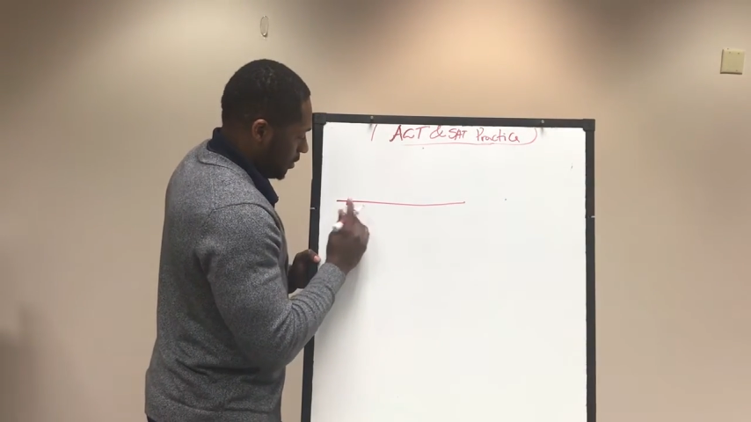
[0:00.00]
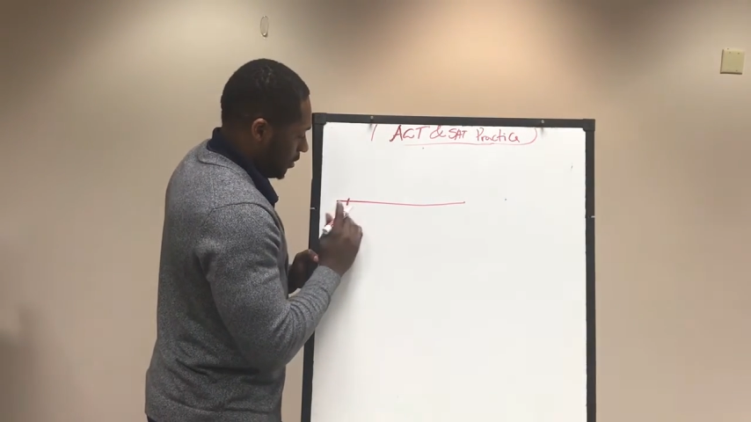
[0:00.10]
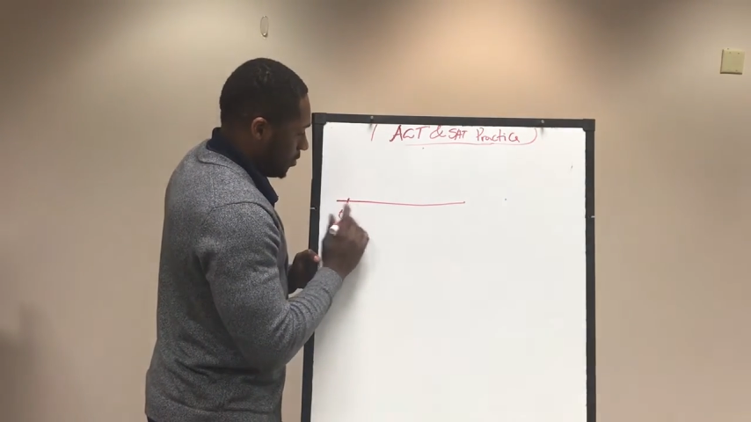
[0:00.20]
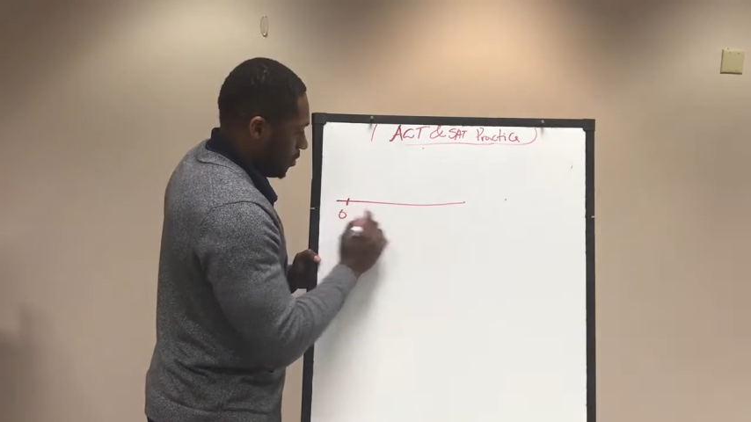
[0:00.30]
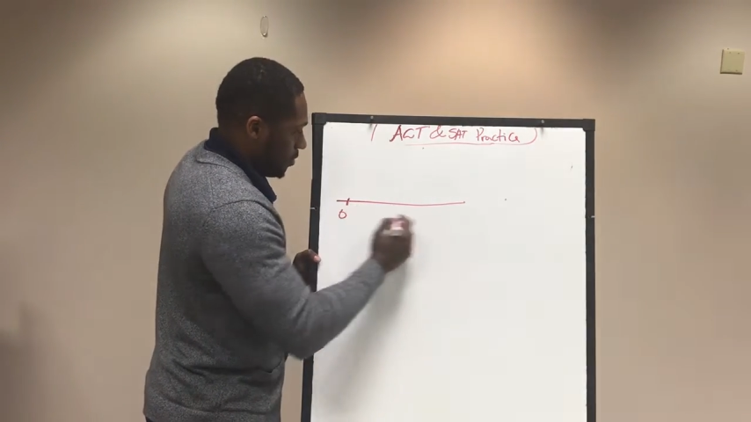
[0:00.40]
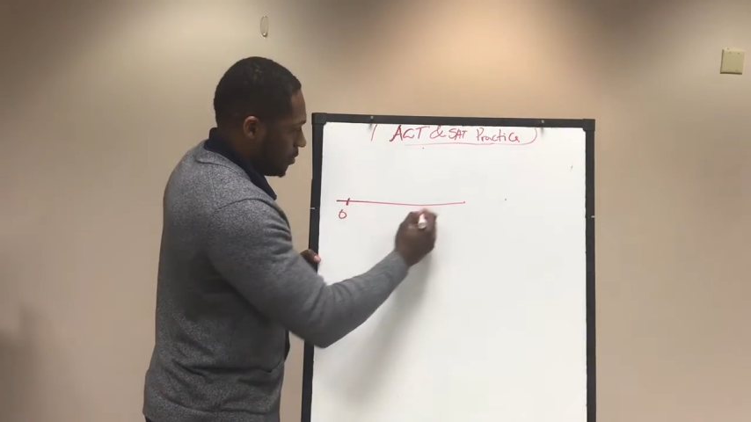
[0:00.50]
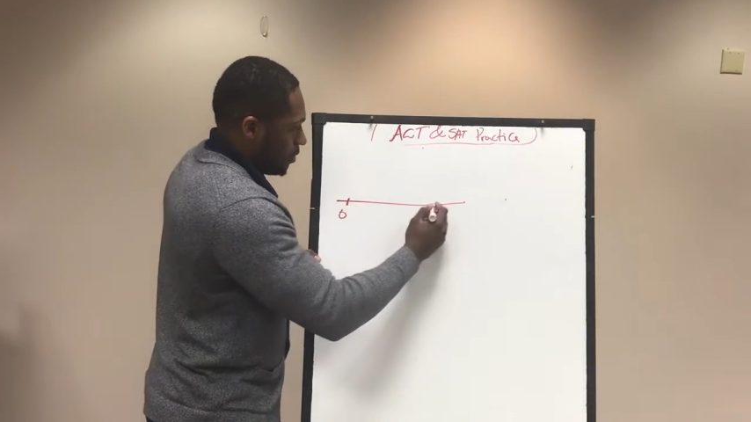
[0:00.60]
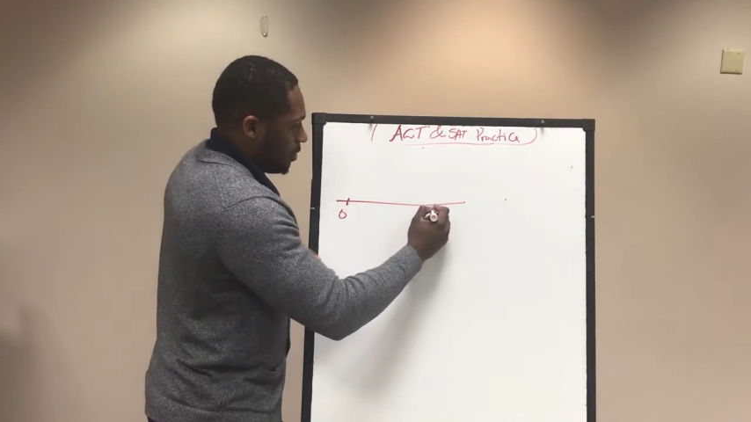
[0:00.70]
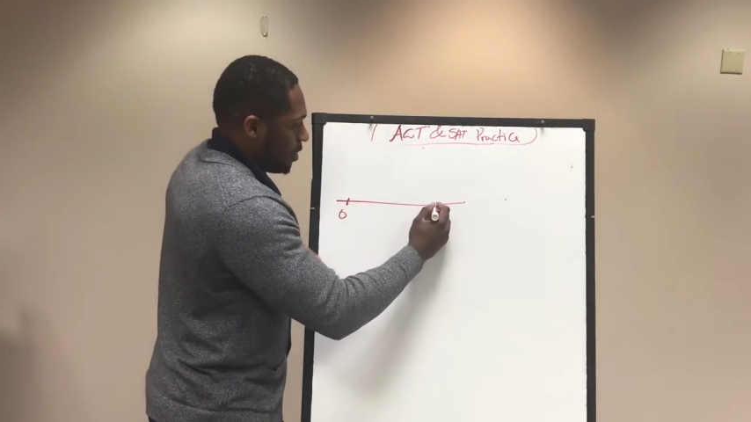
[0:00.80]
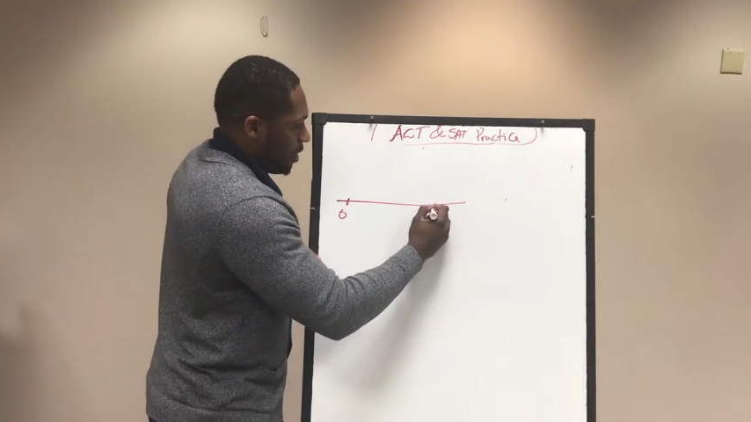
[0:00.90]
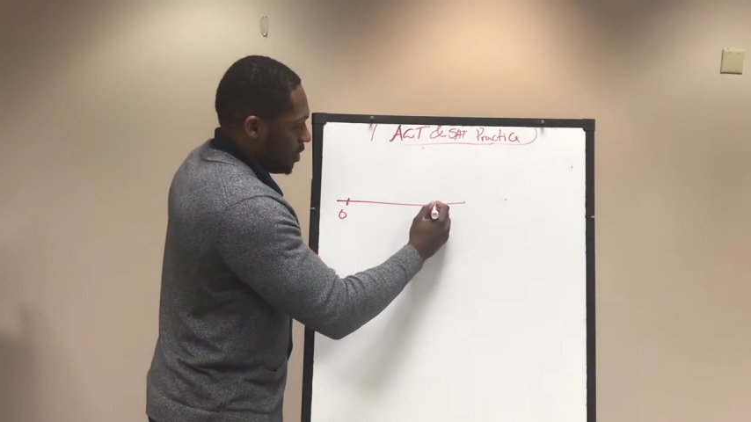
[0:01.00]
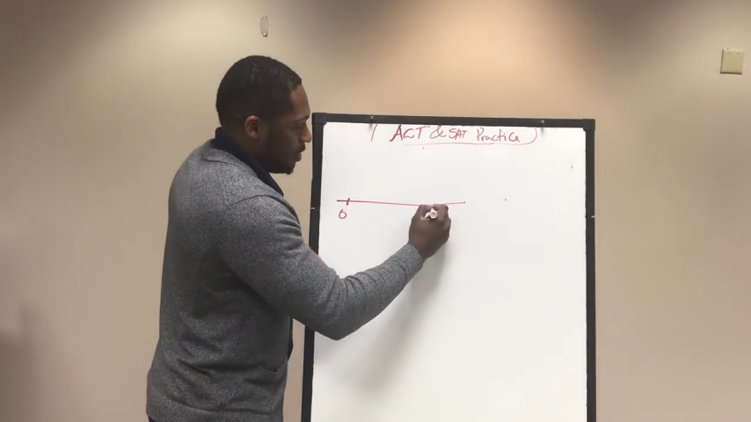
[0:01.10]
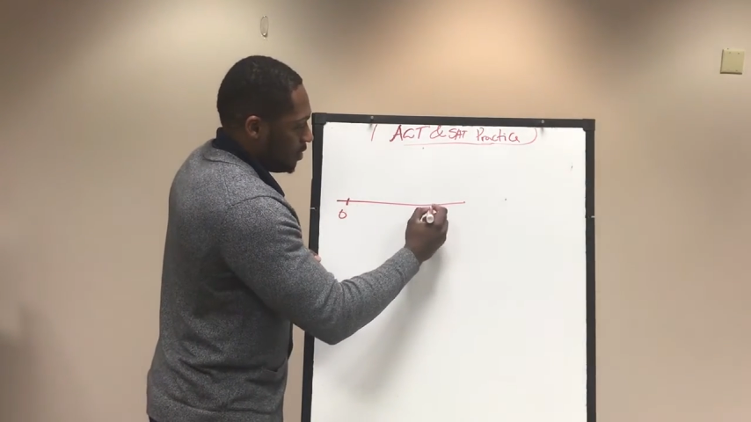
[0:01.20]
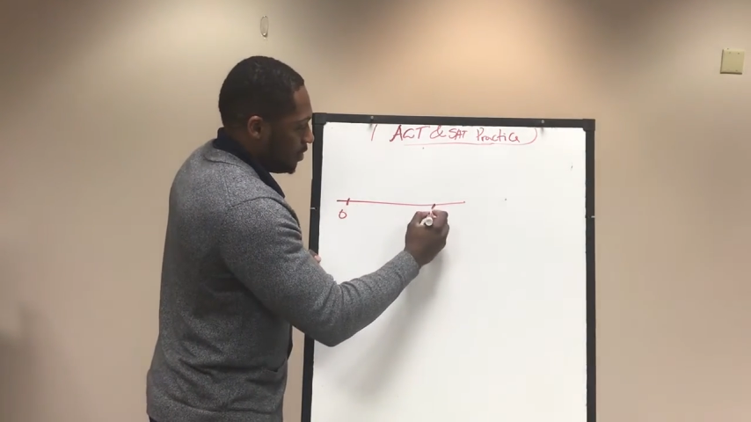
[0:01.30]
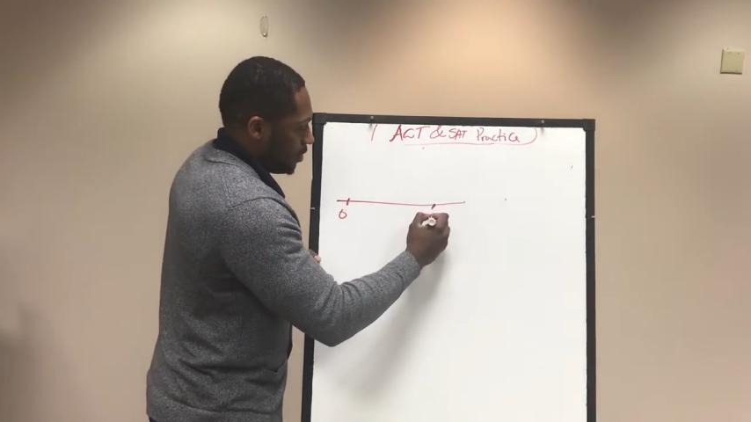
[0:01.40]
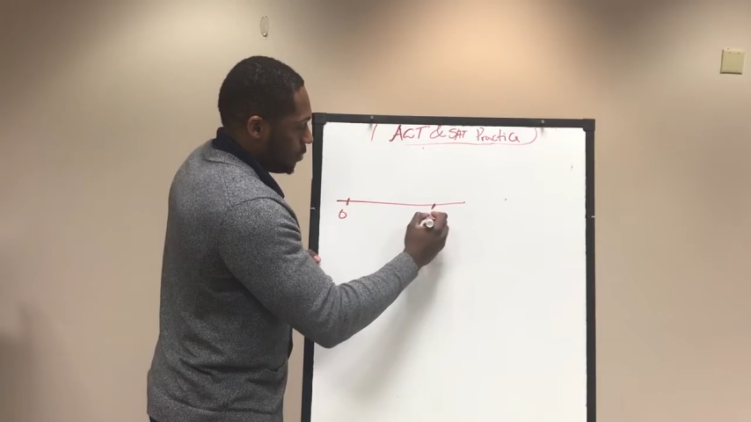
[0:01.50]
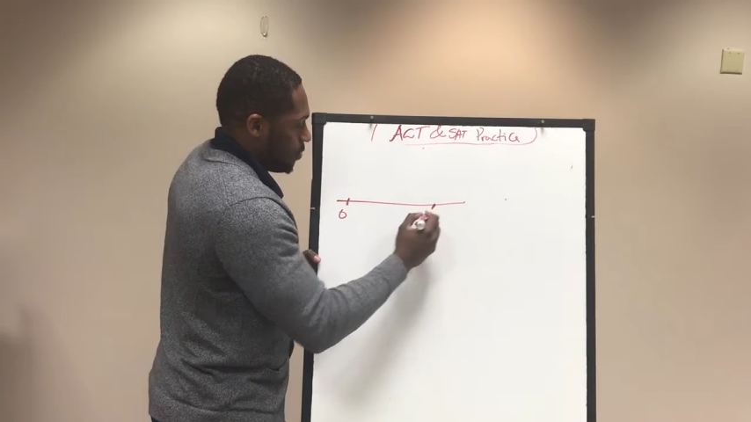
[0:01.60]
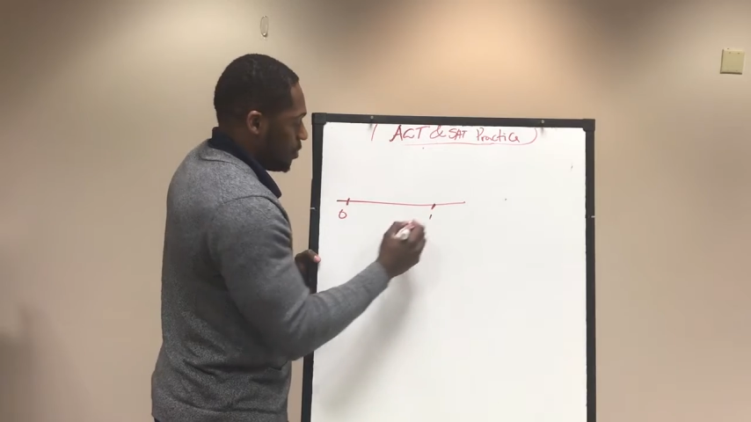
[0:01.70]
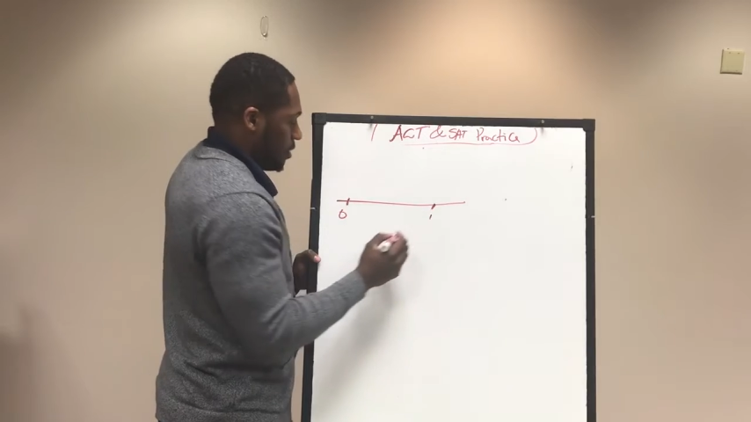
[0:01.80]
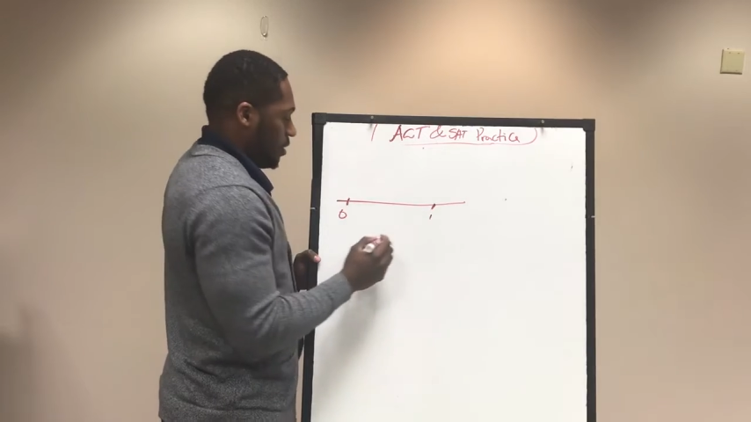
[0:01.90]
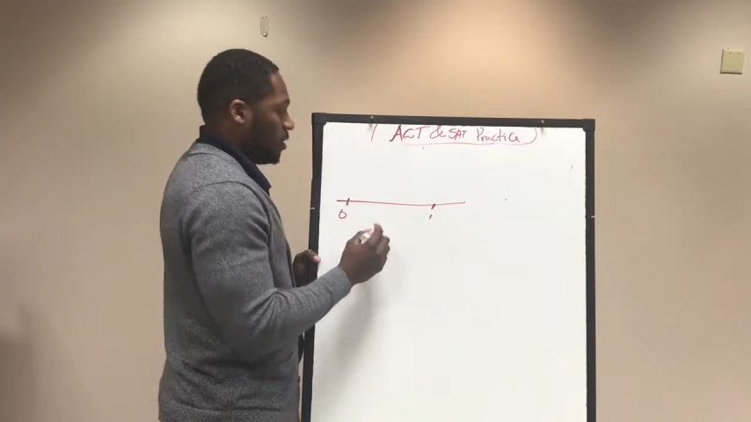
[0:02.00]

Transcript: 0, and then this year, 1.